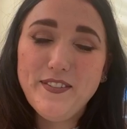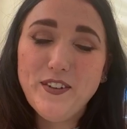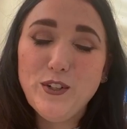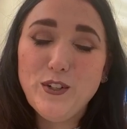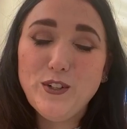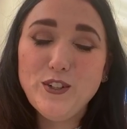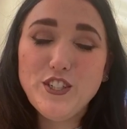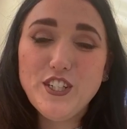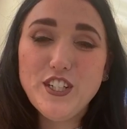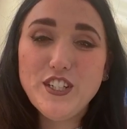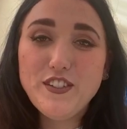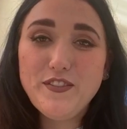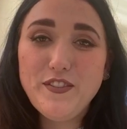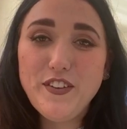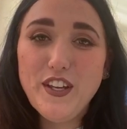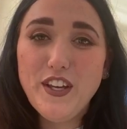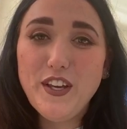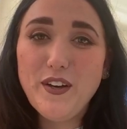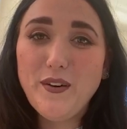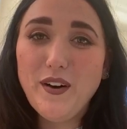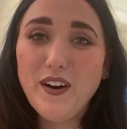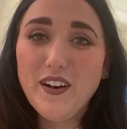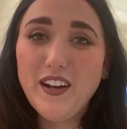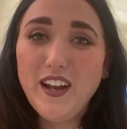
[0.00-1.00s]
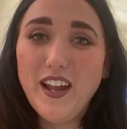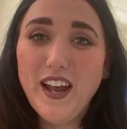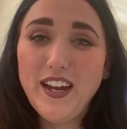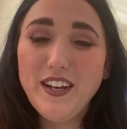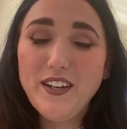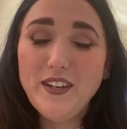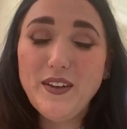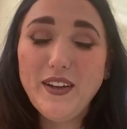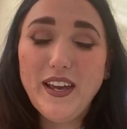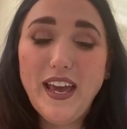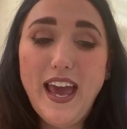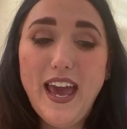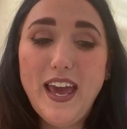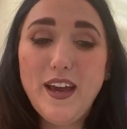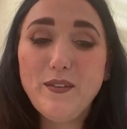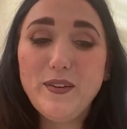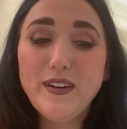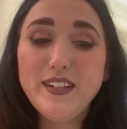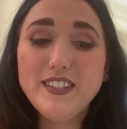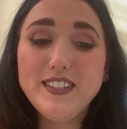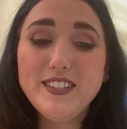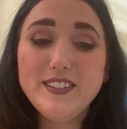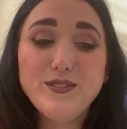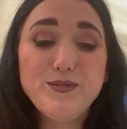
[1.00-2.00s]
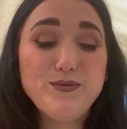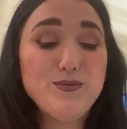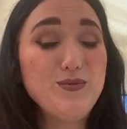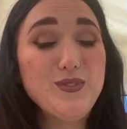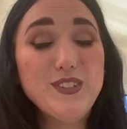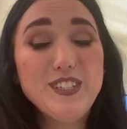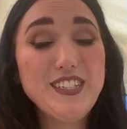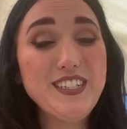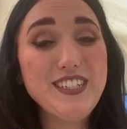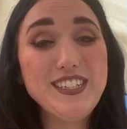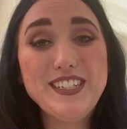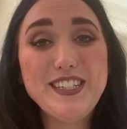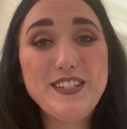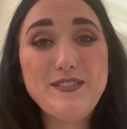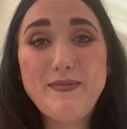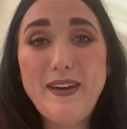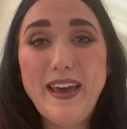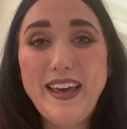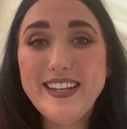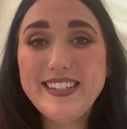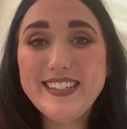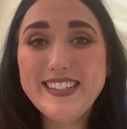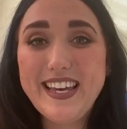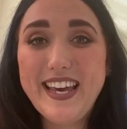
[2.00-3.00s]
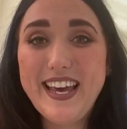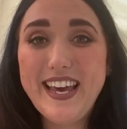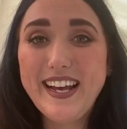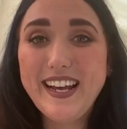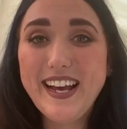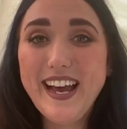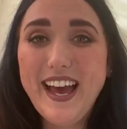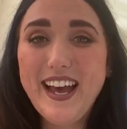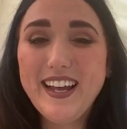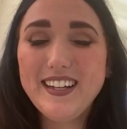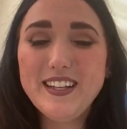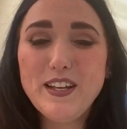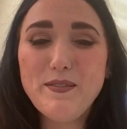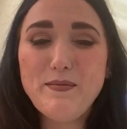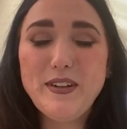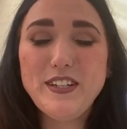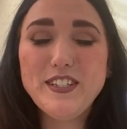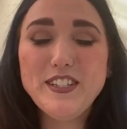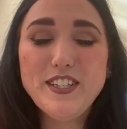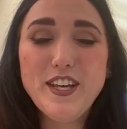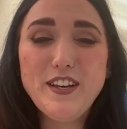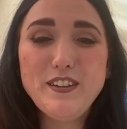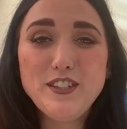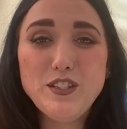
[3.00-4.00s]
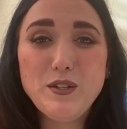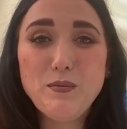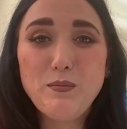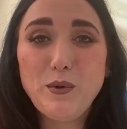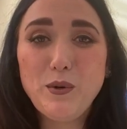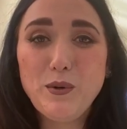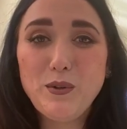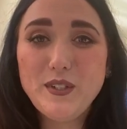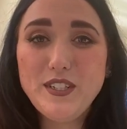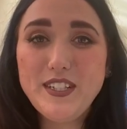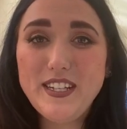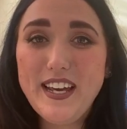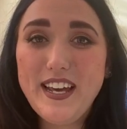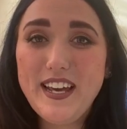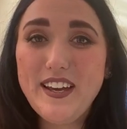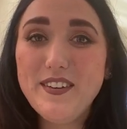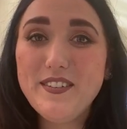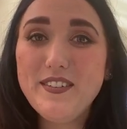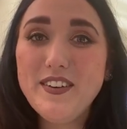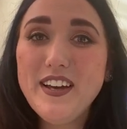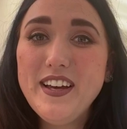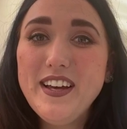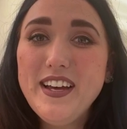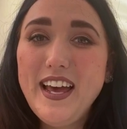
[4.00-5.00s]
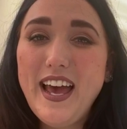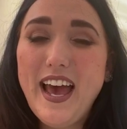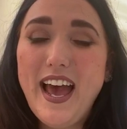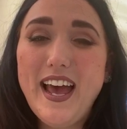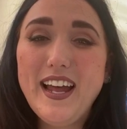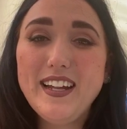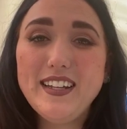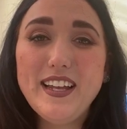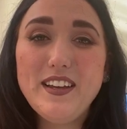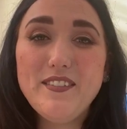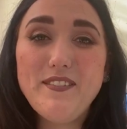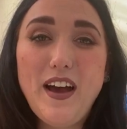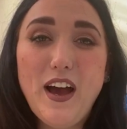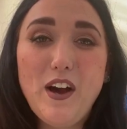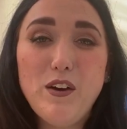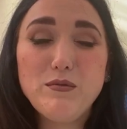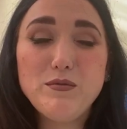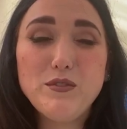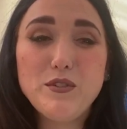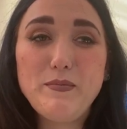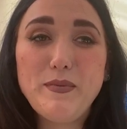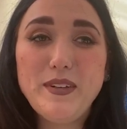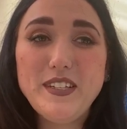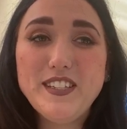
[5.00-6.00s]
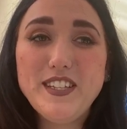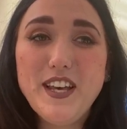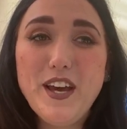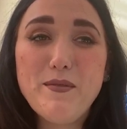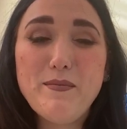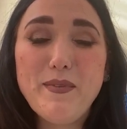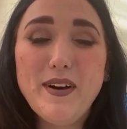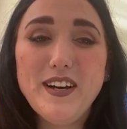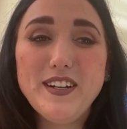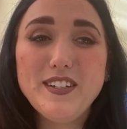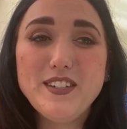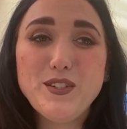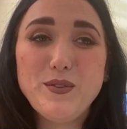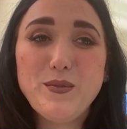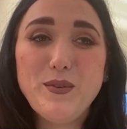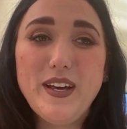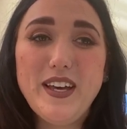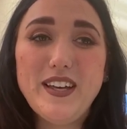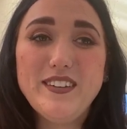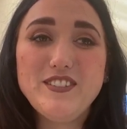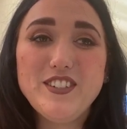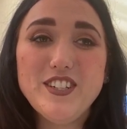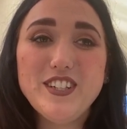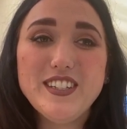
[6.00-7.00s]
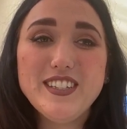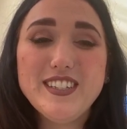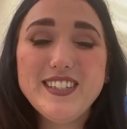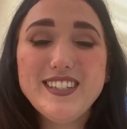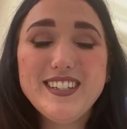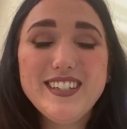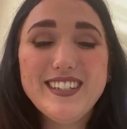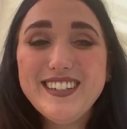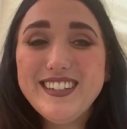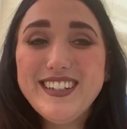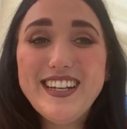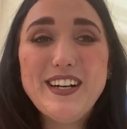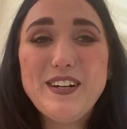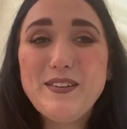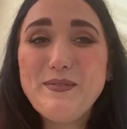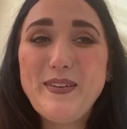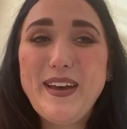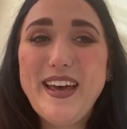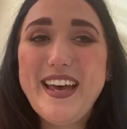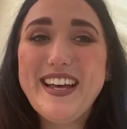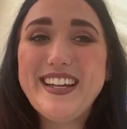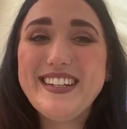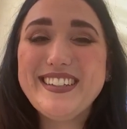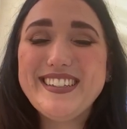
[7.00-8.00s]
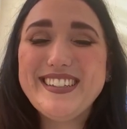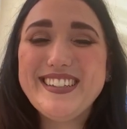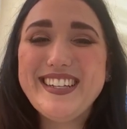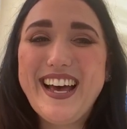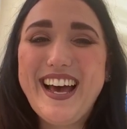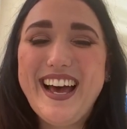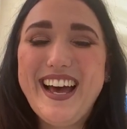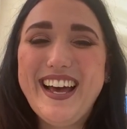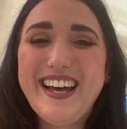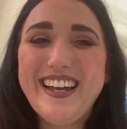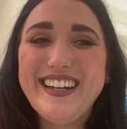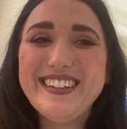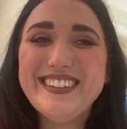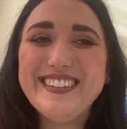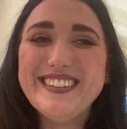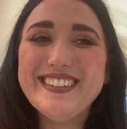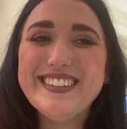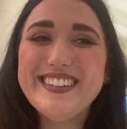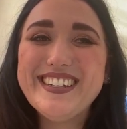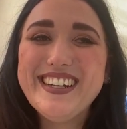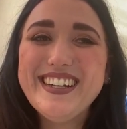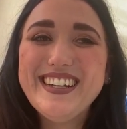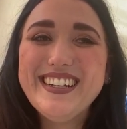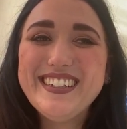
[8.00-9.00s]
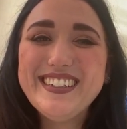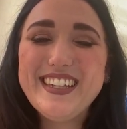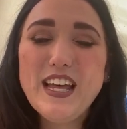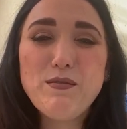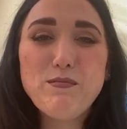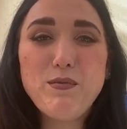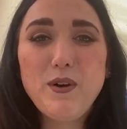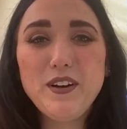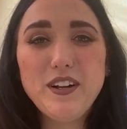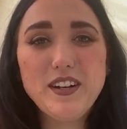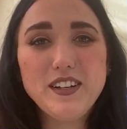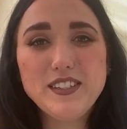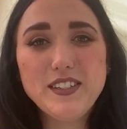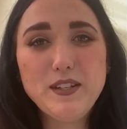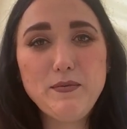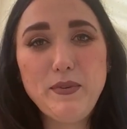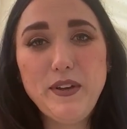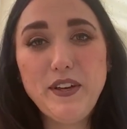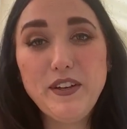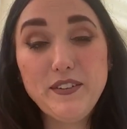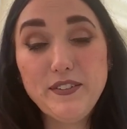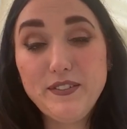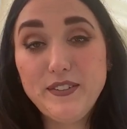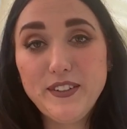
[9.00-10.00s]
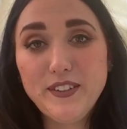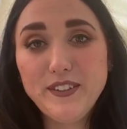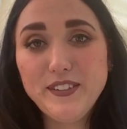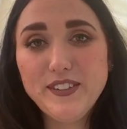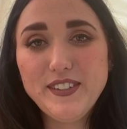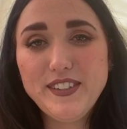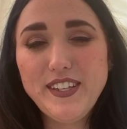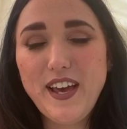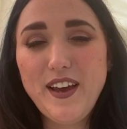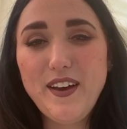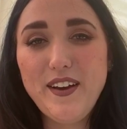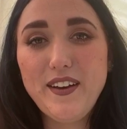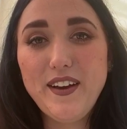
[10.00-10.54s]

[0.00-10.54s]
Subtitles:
for Just For You Online UK, which was just amazing, and they've been so supportive and they've helped me so much with just little bits, and their products are beautiful. So